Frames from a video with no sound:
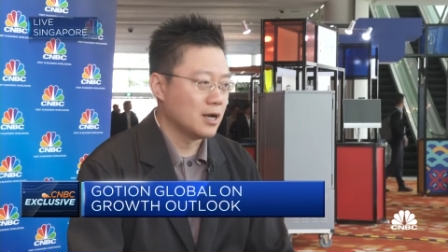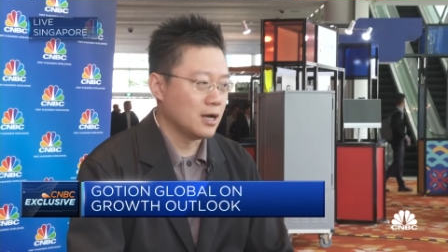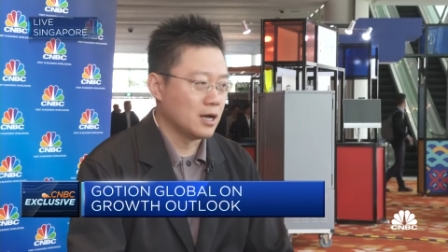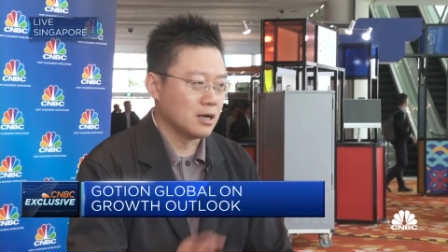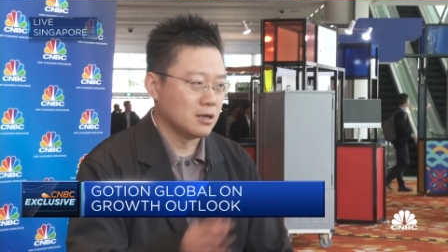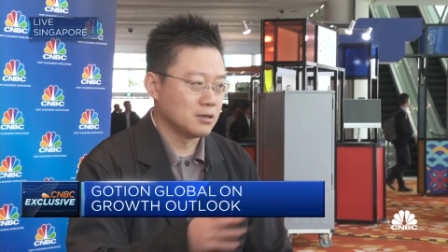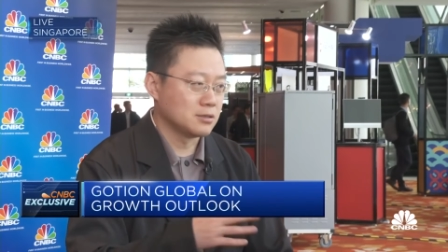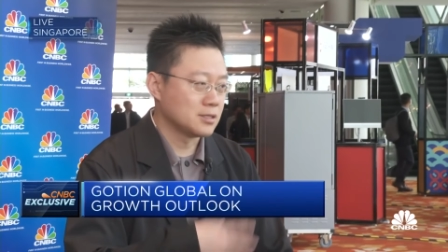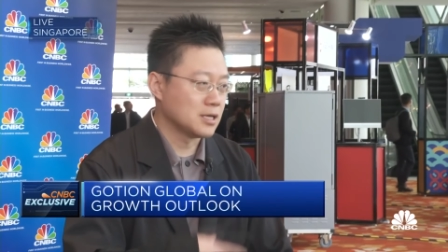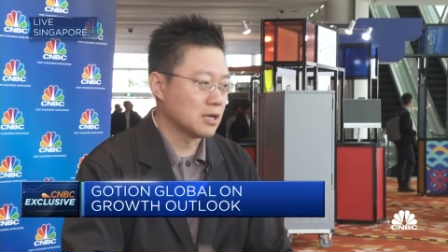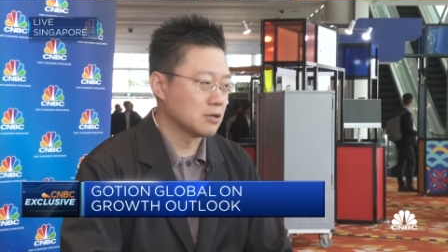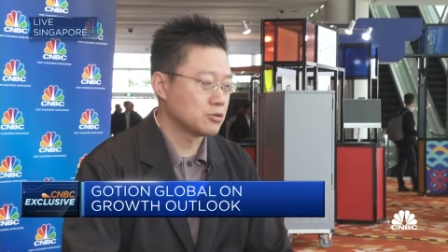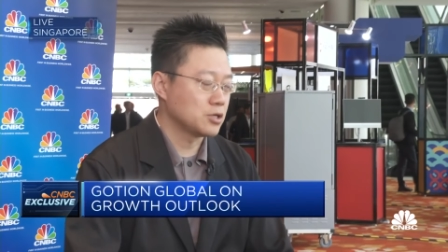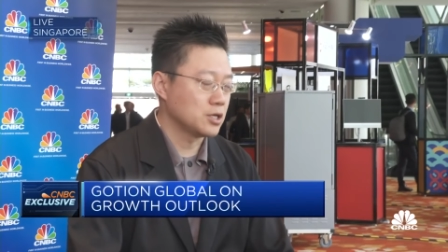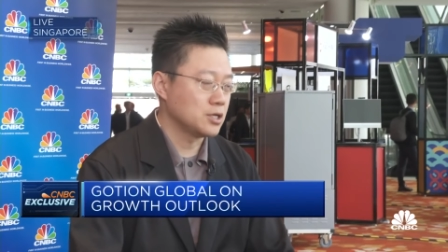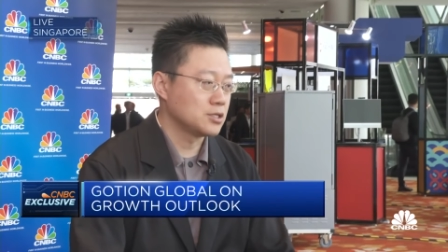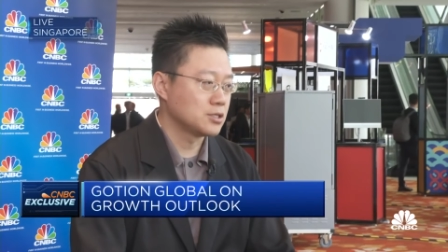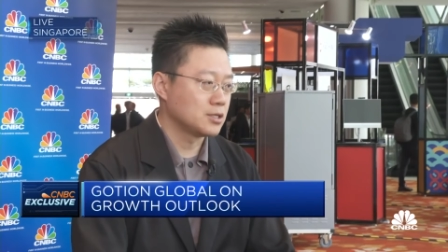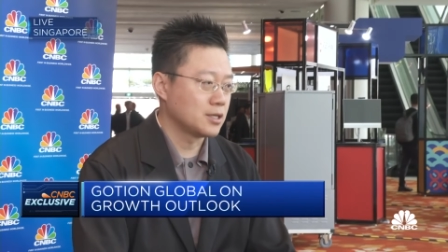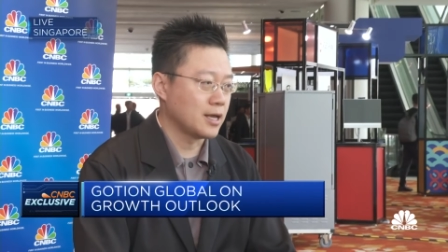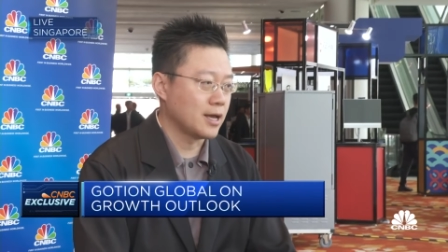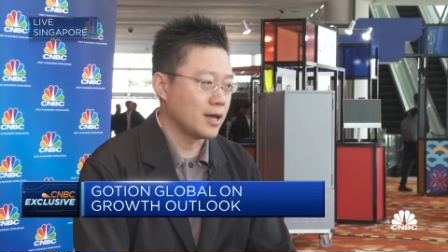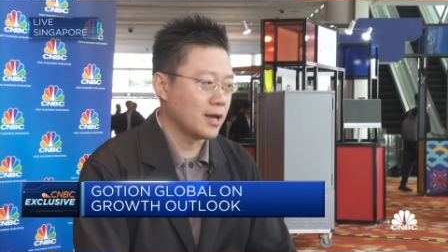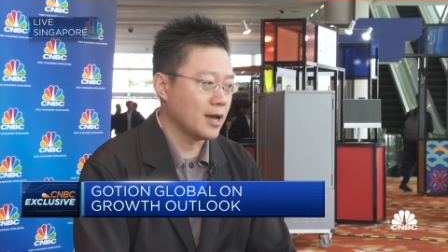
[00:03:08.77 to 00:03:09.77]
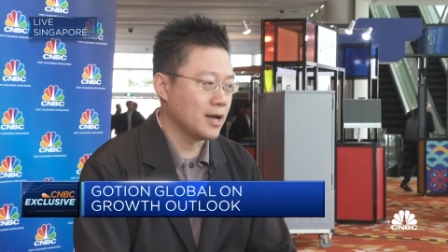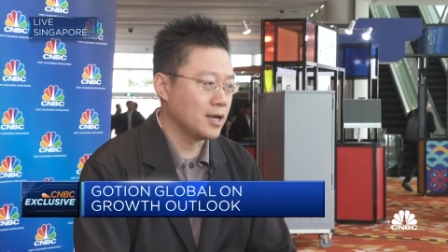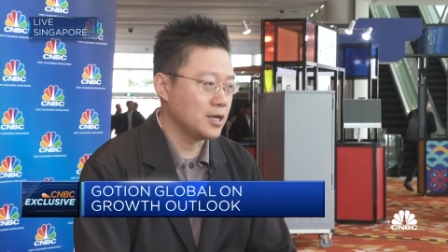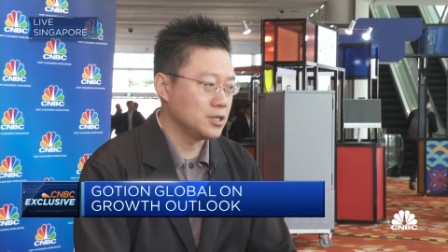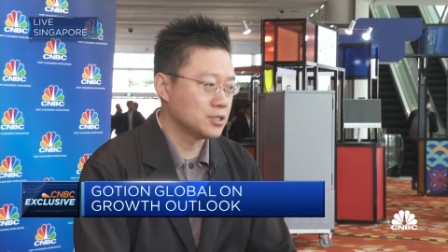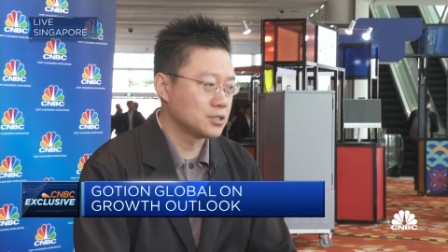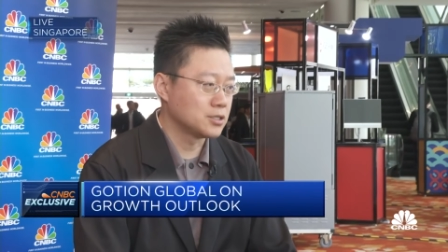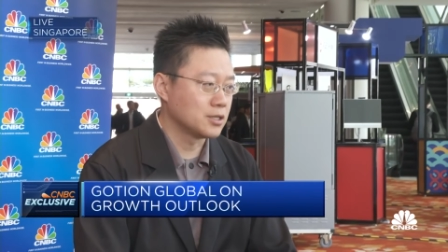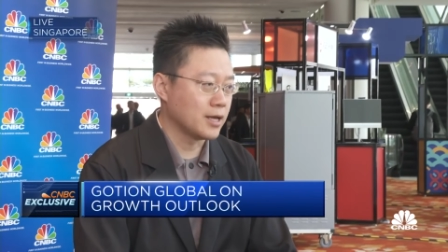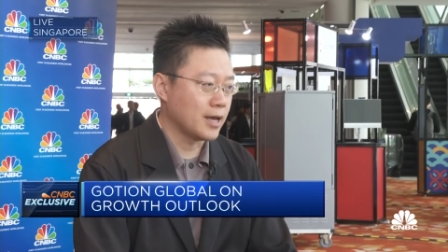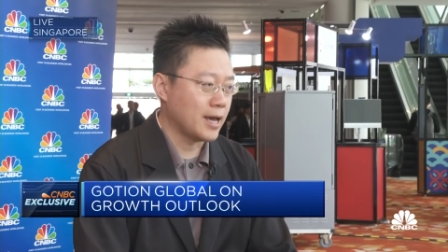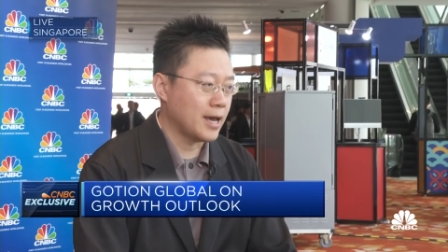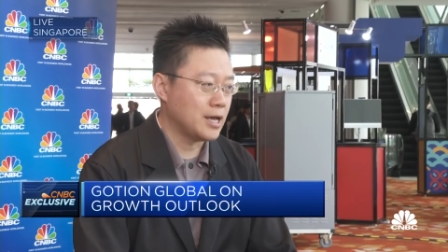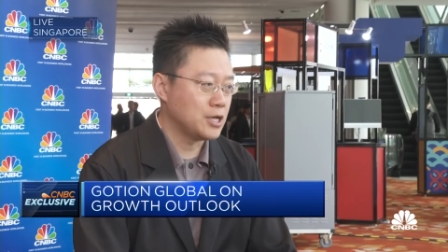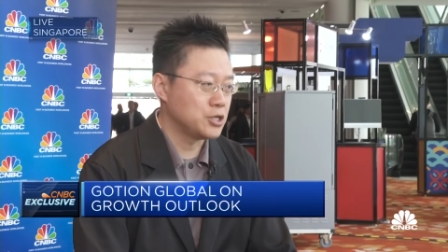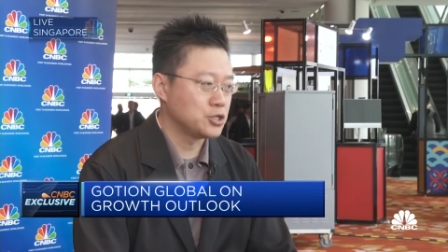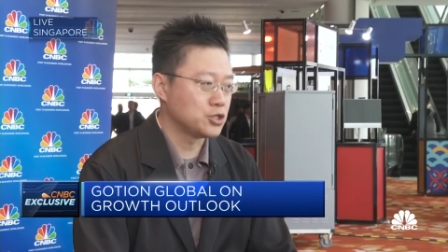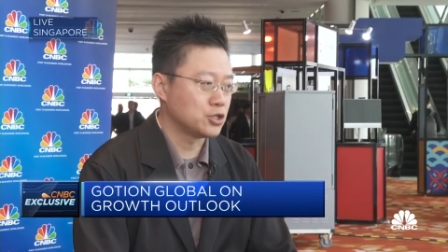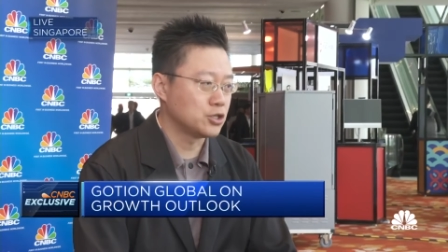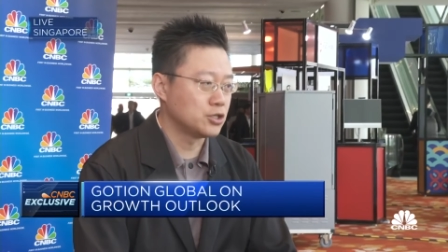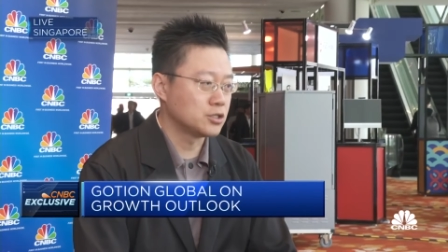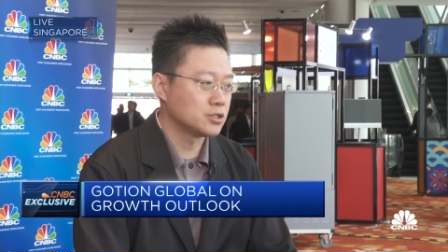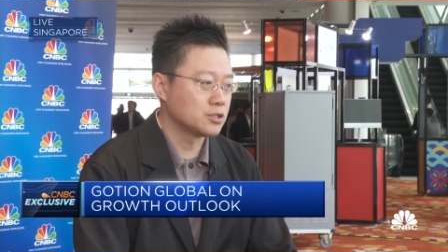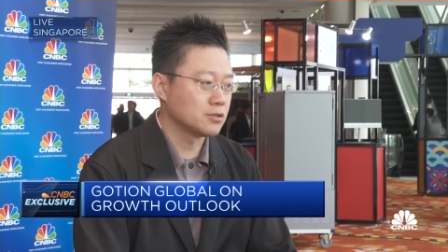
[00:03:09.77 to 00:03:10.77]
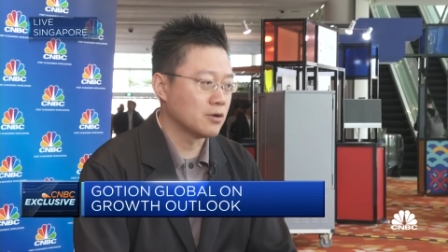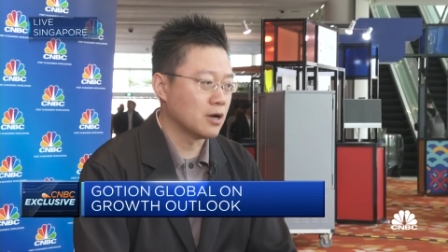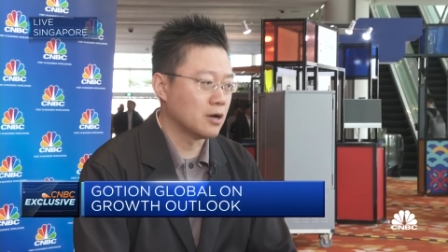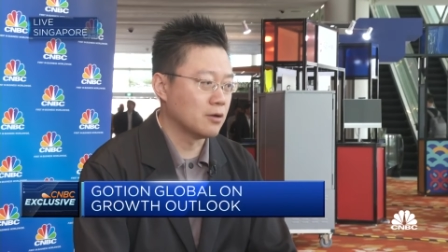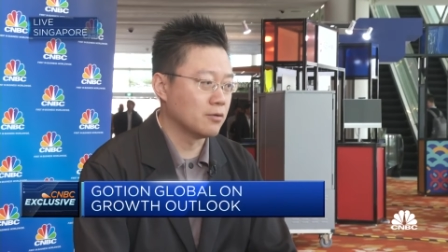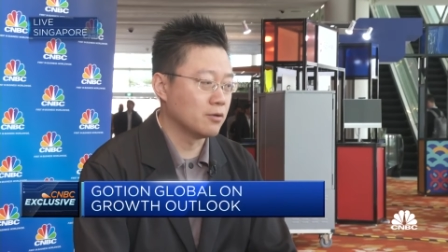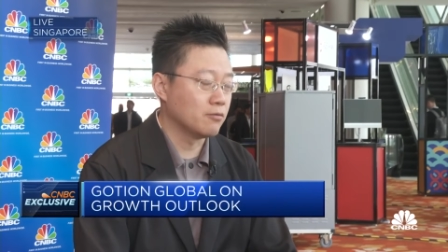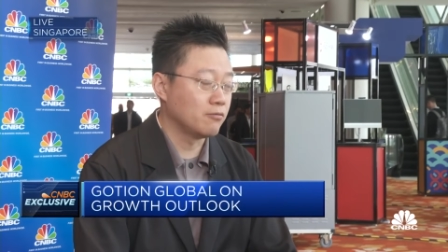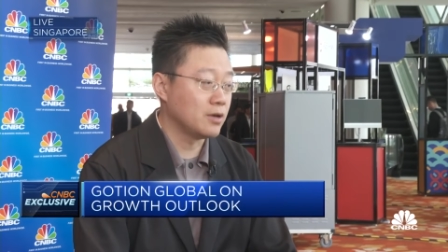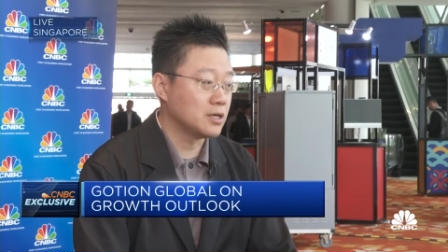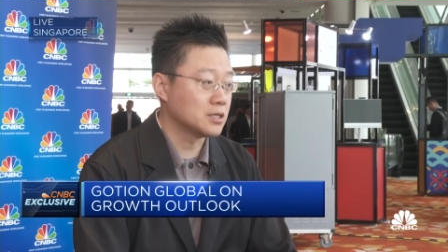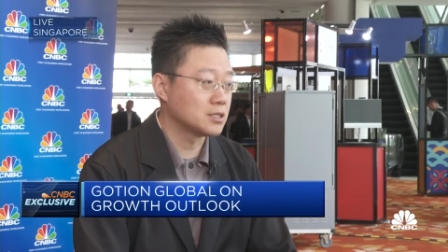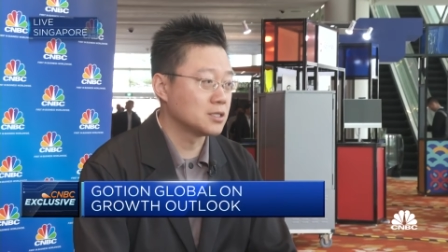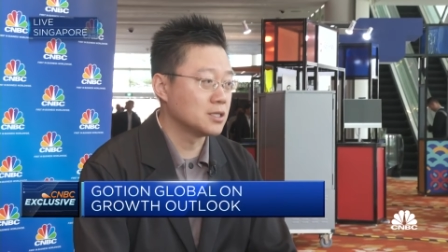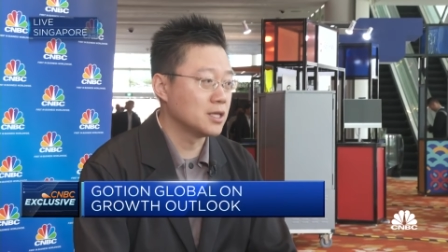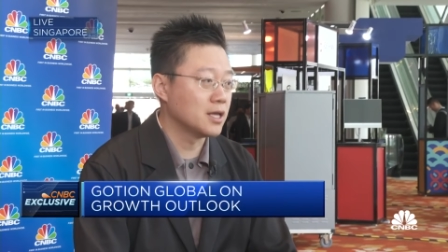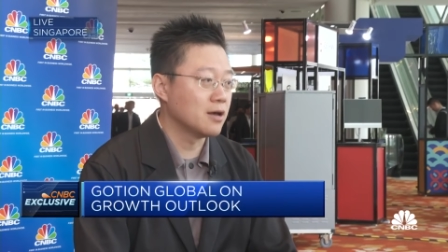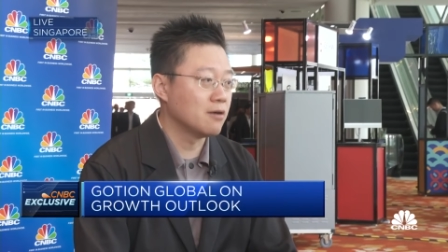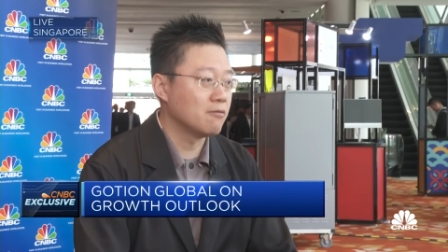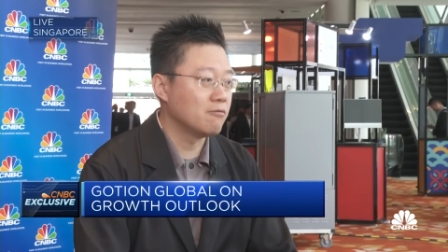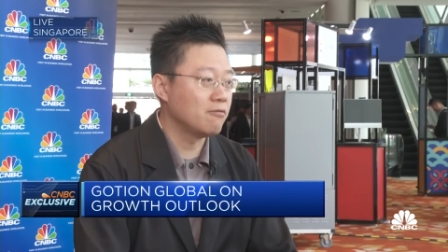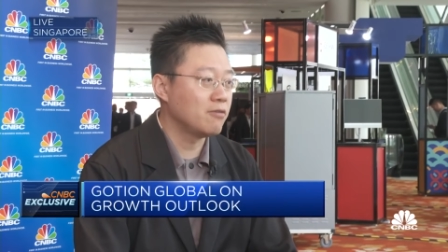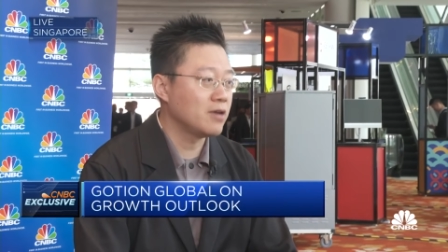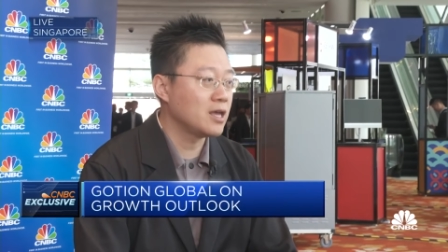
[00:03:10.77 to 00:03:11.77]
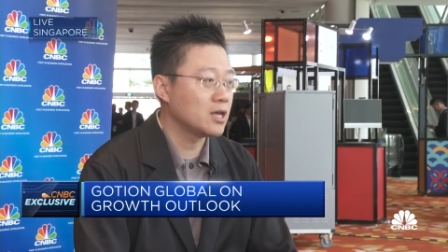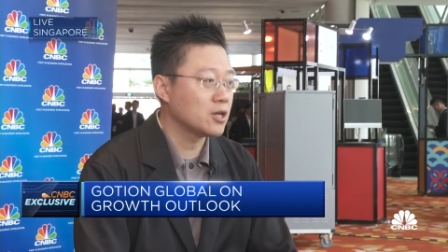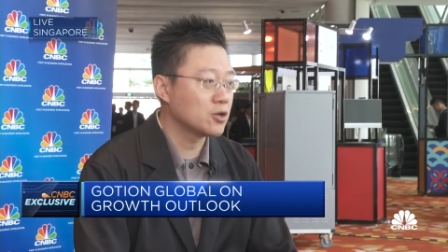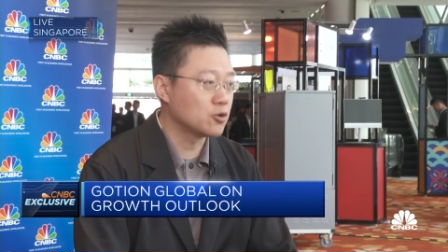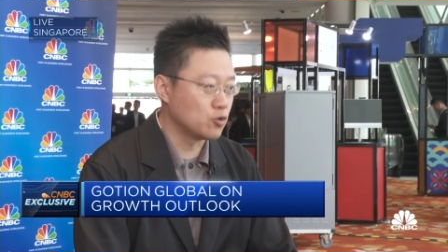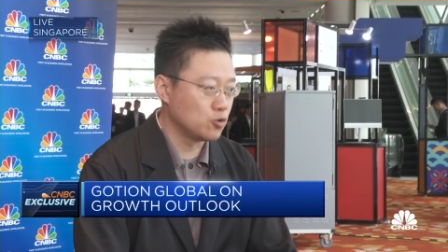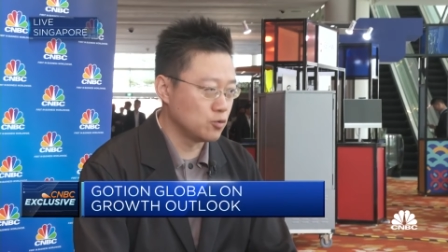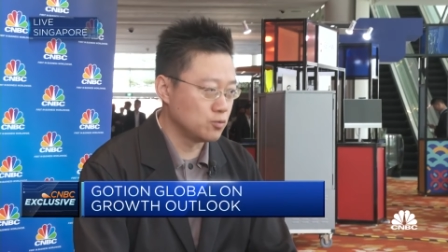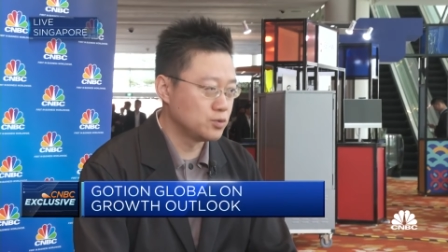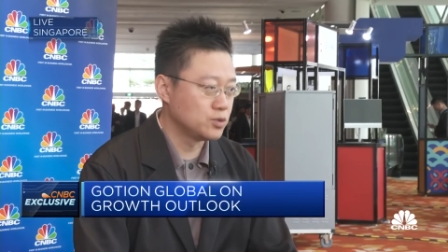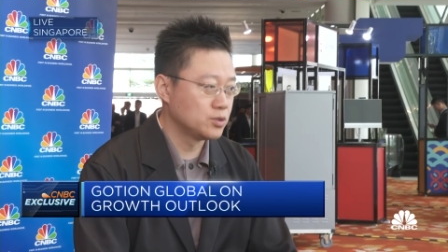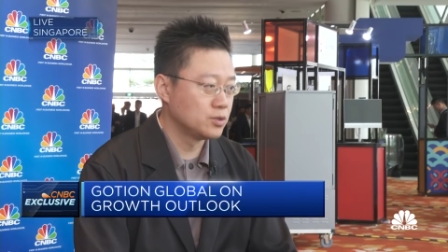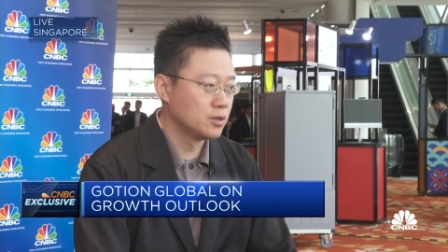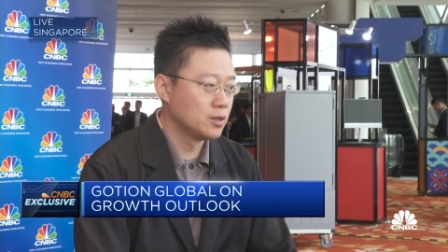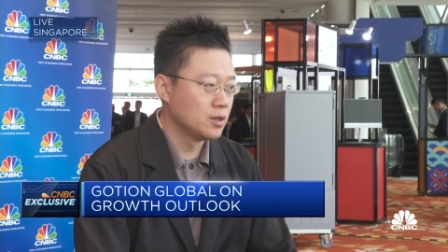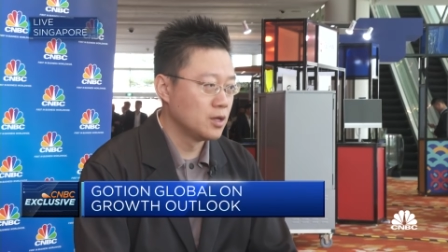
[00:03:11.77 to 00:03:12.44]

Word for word: uh, Southeast uh, Eastern Asians uh, with the Vingroup.